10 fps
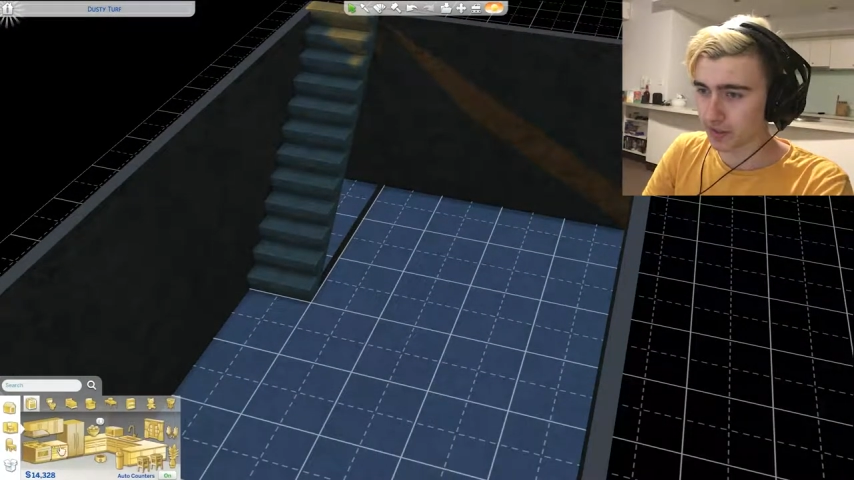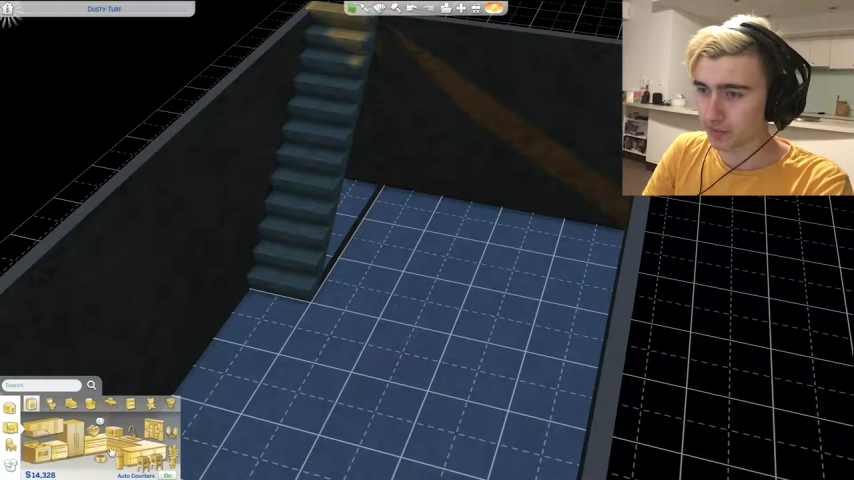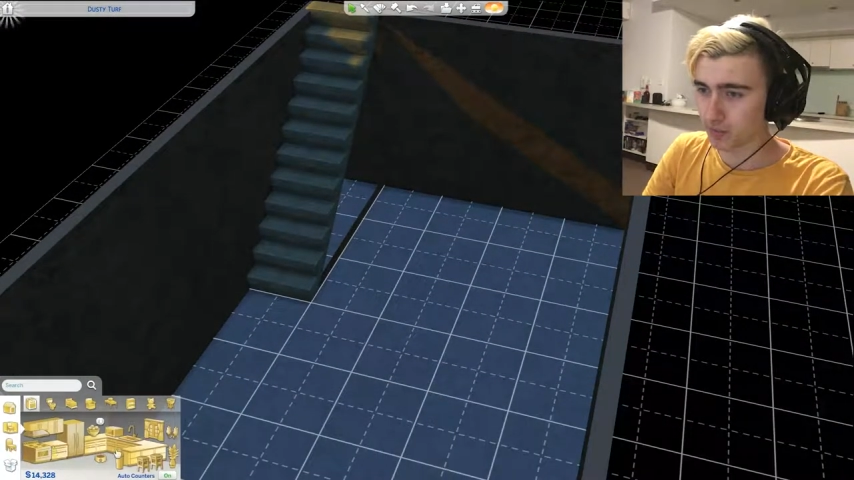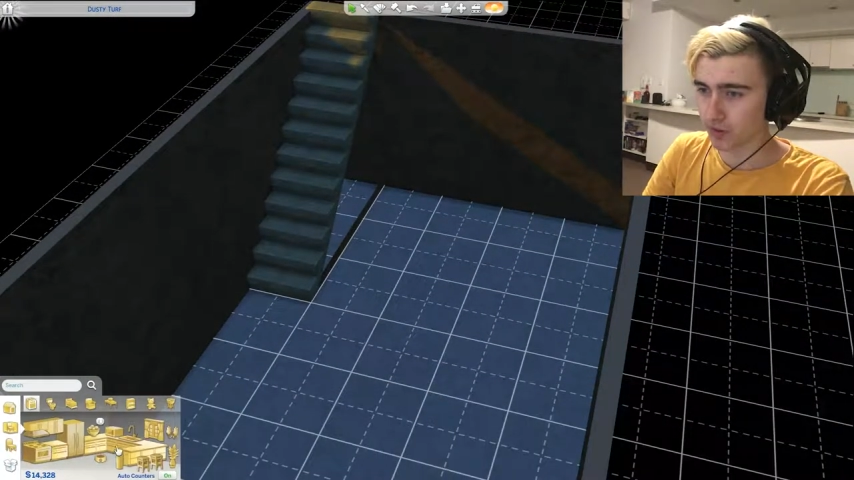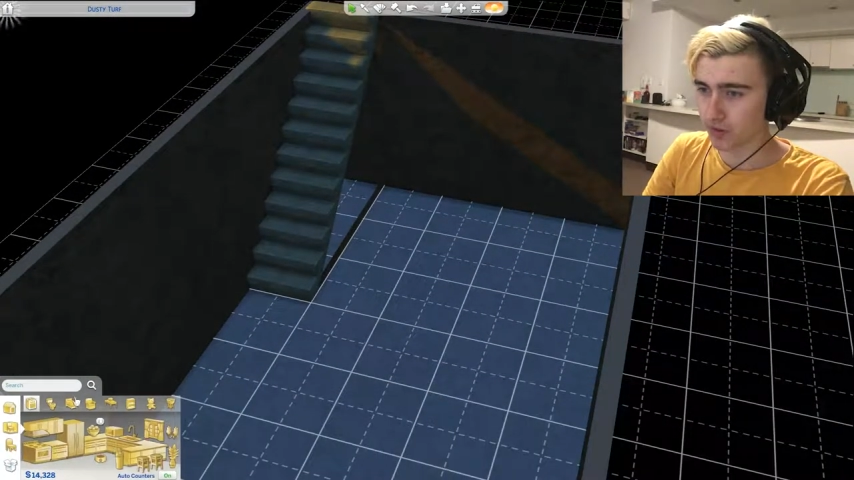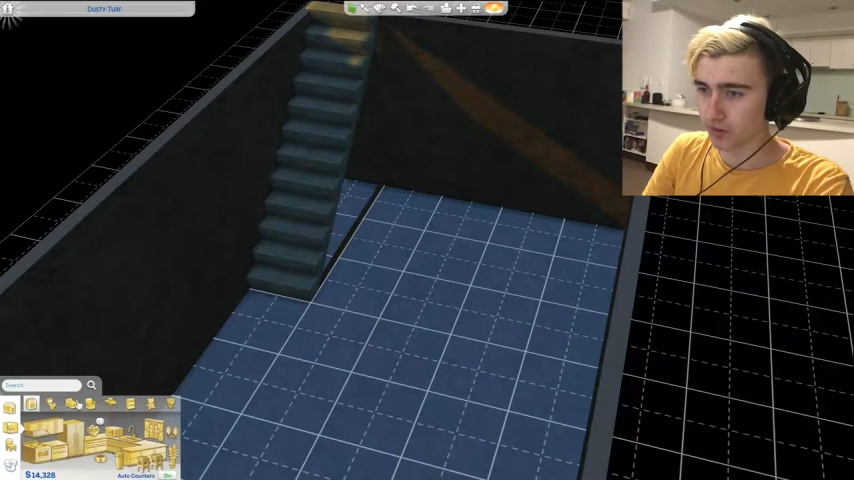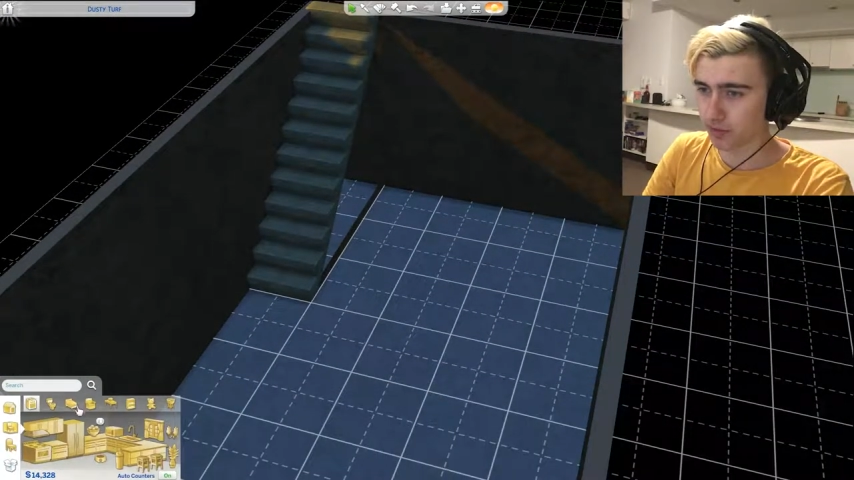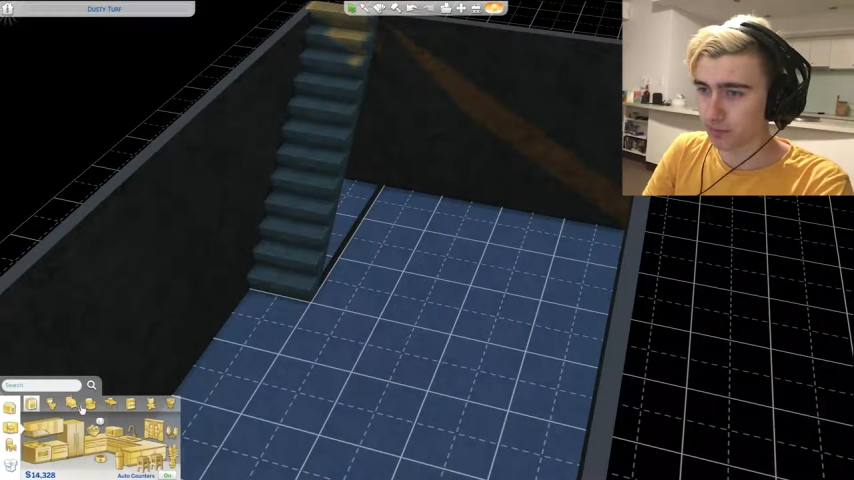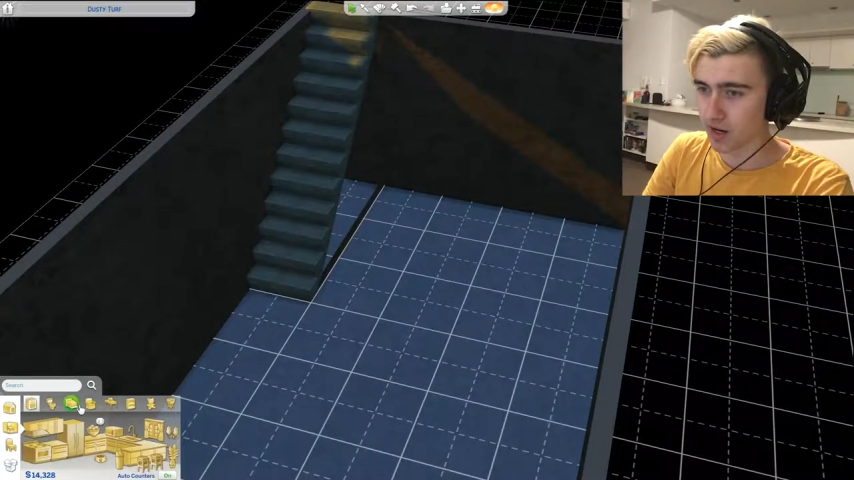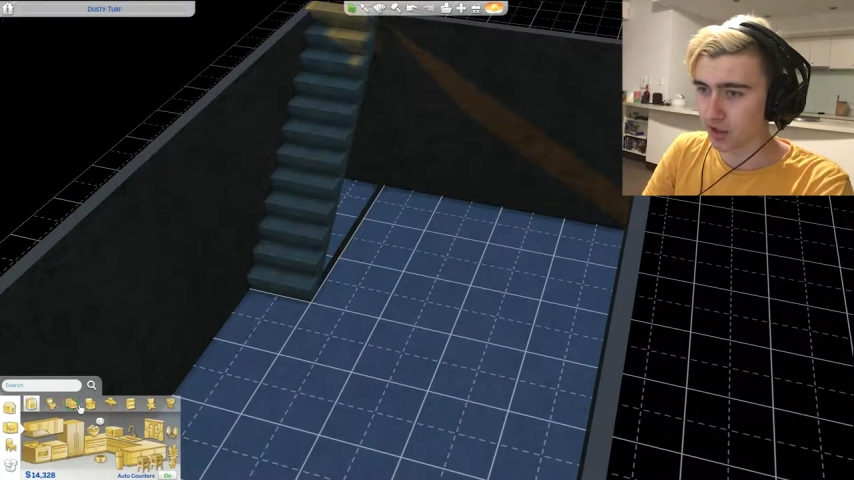him with the
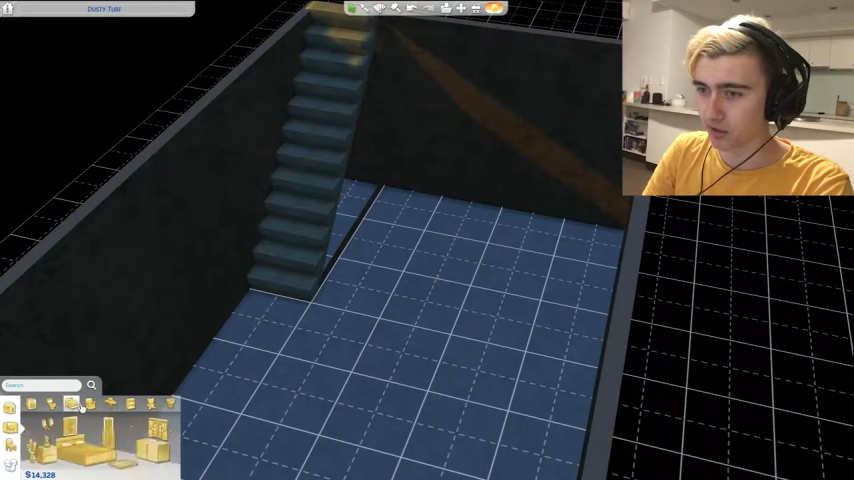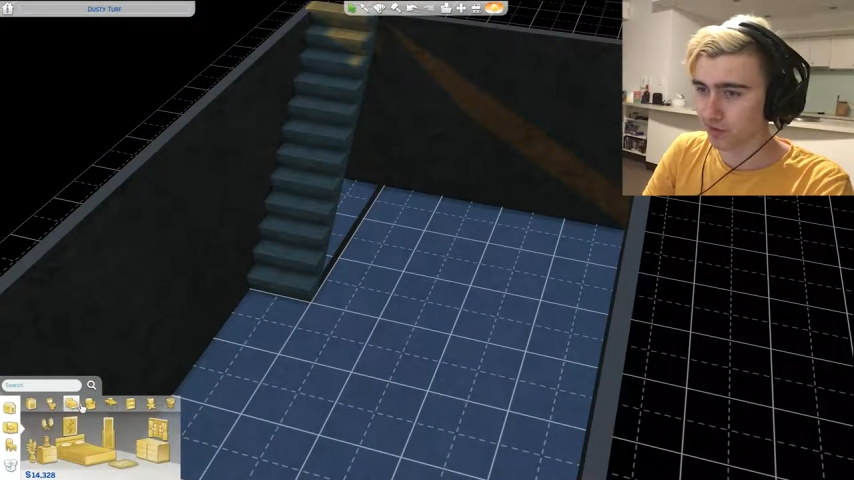bare